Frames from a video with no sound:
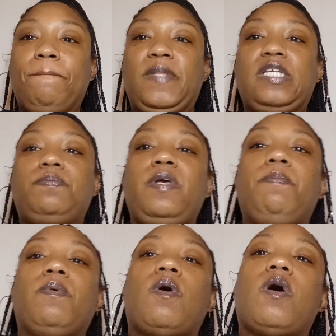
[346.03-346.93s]
These
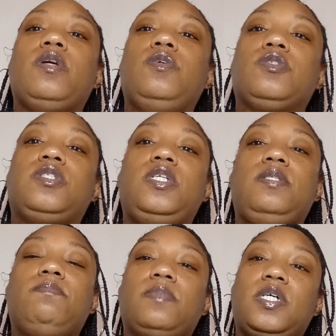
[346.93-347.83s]
people are
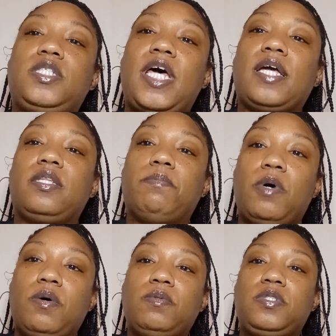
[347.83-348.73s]
usually attacked the
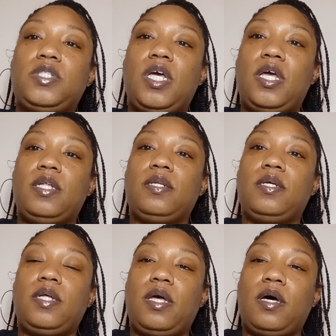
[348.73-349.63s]
most
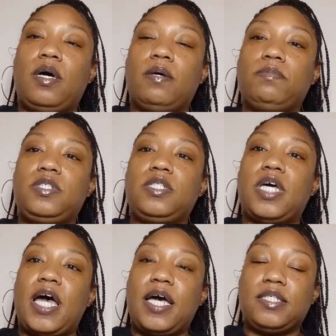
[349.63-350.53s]
and um, to the
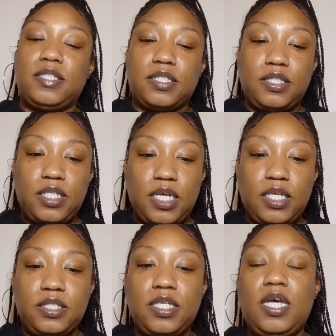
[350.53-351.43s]
highest
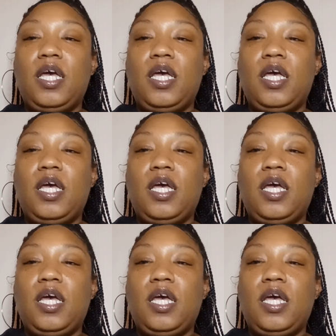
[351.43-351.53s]
extent.